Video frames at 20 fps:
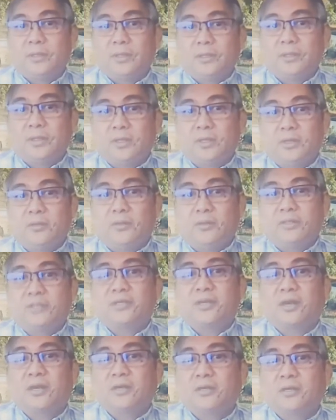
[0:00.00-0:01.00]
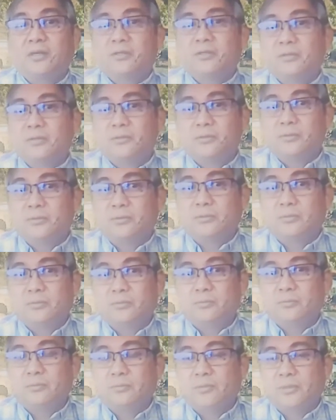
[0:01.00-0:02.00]
It's hard to
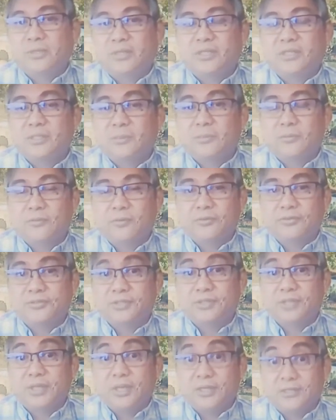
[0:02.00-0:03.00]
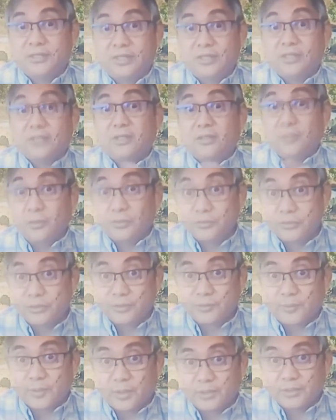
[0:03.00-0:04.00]
predict some of those things. And then the dose
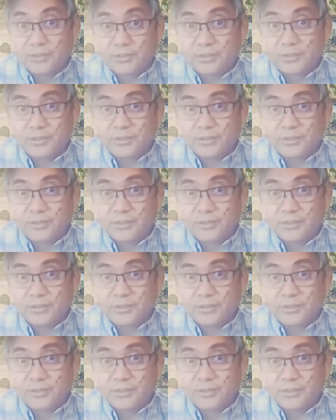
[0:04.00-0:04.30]
response,